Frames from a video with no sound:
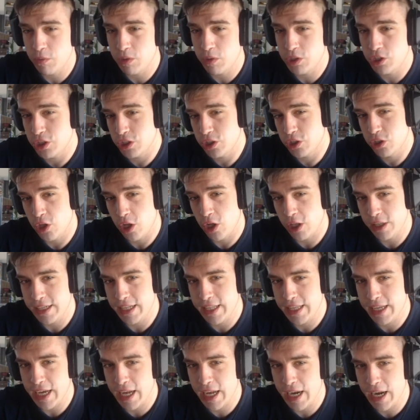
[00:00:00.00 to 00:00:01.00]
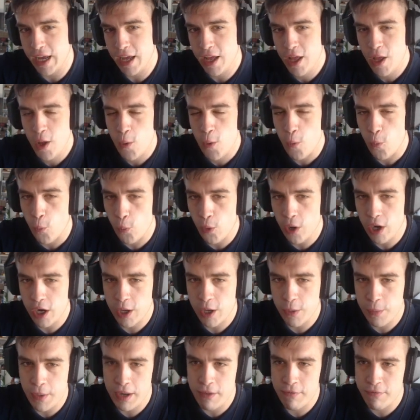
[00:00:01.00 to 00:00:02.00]
which is not really going to
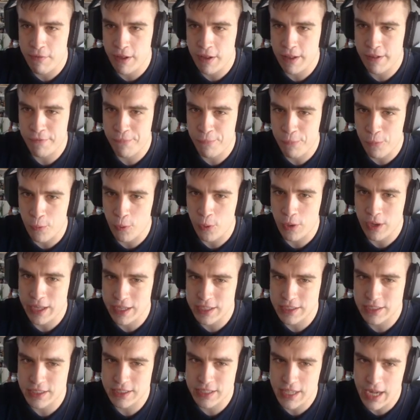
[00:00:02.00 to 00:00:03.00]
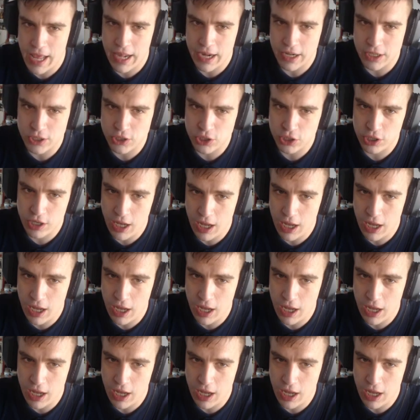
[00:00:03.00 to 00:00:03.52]
work very well for his strategy.